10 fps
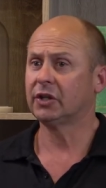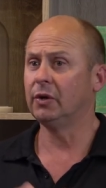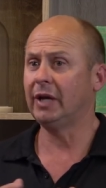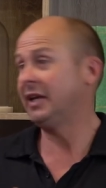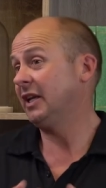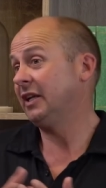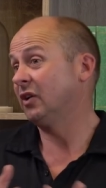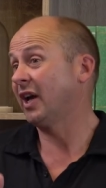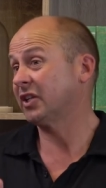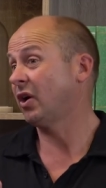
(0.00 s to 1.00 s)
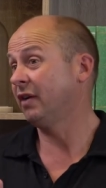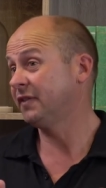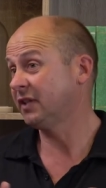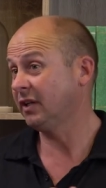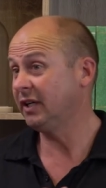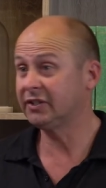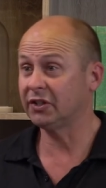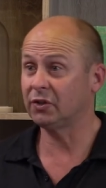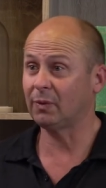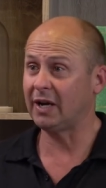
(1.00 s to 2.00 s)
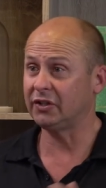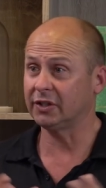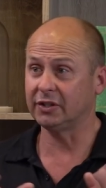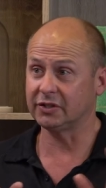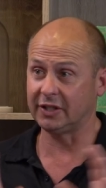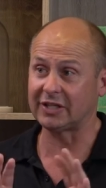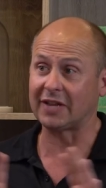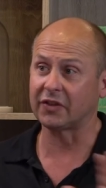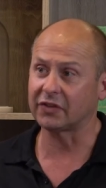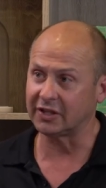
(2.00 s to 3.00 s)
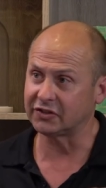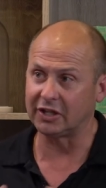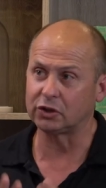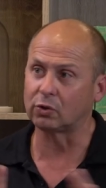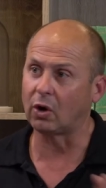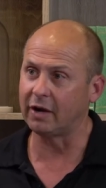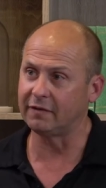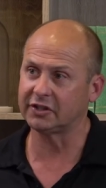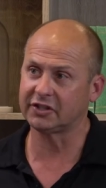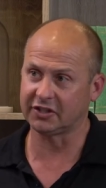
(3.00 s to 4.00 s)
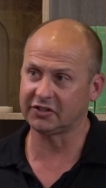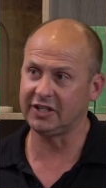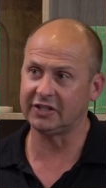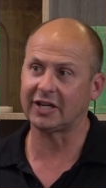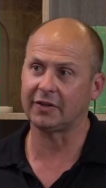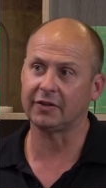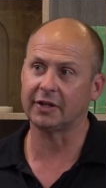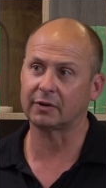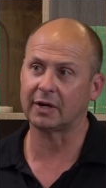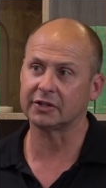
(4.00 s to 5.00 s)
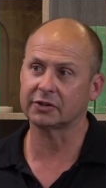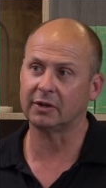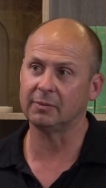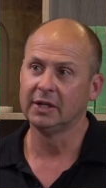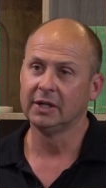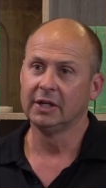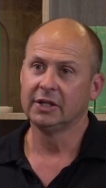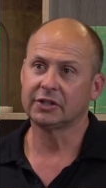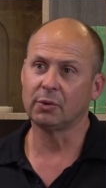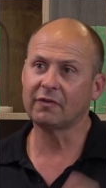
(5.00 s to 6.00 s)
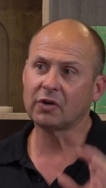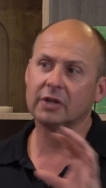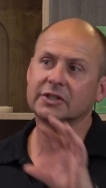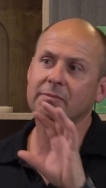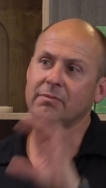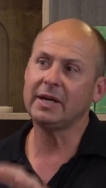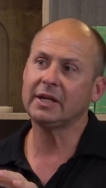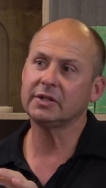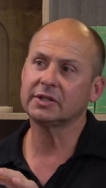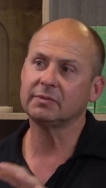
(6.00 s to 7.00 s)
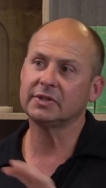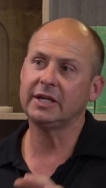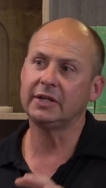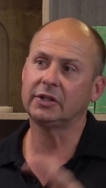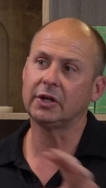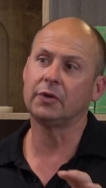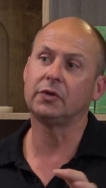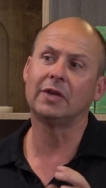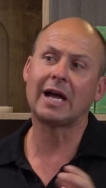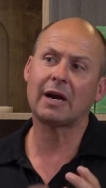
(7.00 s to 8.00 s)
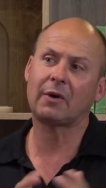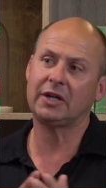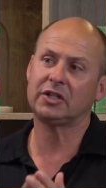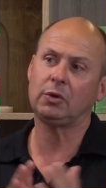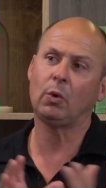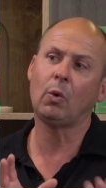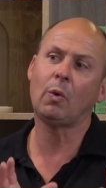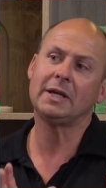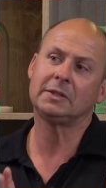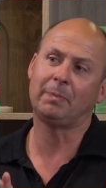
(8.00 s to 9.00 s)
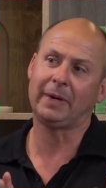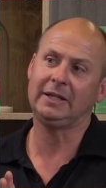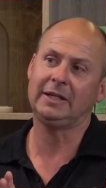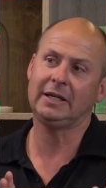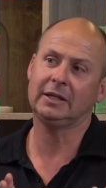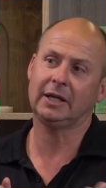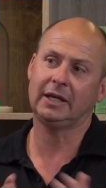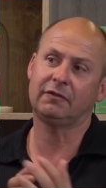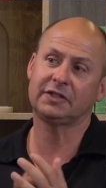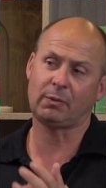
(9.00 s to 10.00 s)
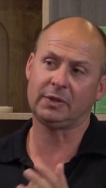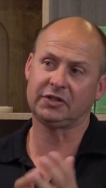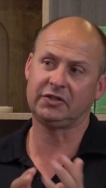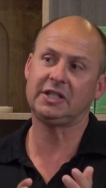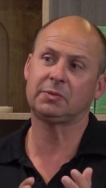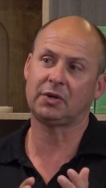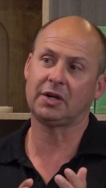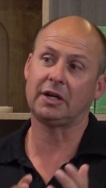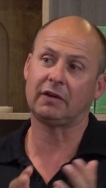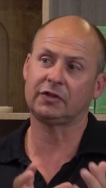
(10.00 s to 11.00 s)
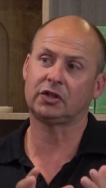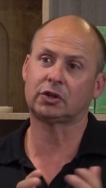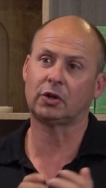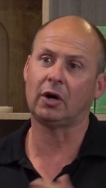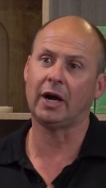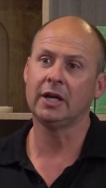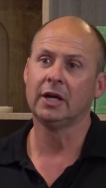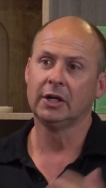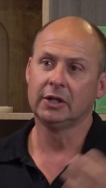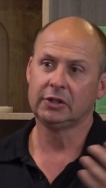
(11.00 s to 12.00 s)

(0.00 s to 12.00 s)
So it likes high fertility situations. There's other things that drive its success other than grass grub. So we've got some mechanisms there to go to. They are actually always been here. And if someone's desperate enough to try